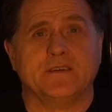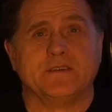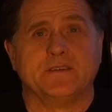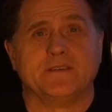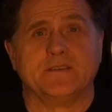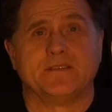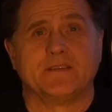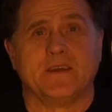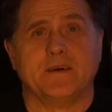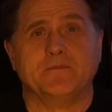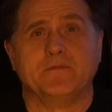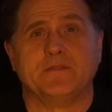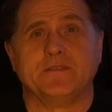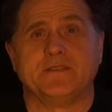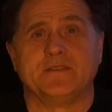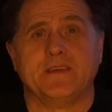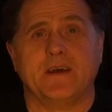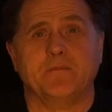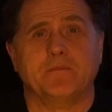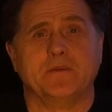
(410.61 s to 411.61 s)
some
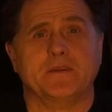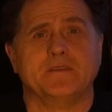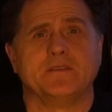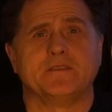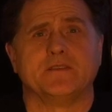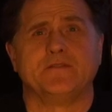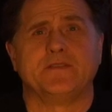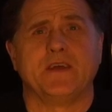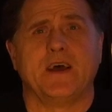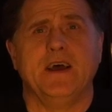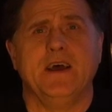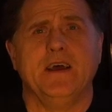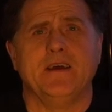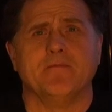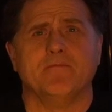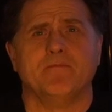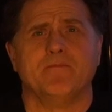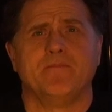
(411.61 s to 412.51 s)
semblance of time.